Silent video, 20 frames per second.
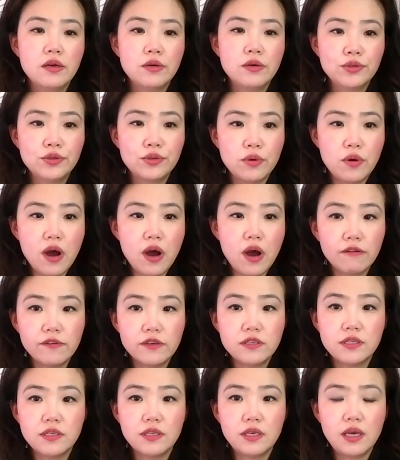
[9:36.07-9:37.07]
So
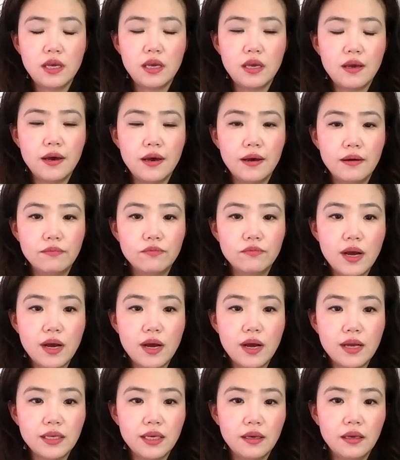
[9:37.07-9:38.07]
obviously,
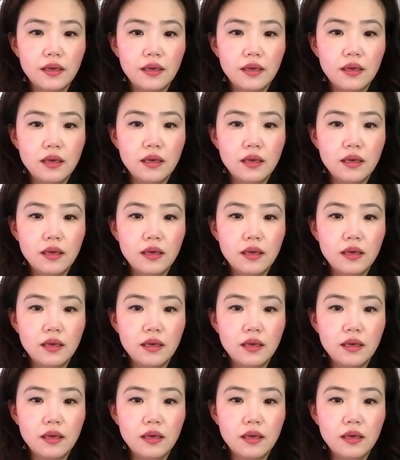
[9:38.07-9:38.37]
running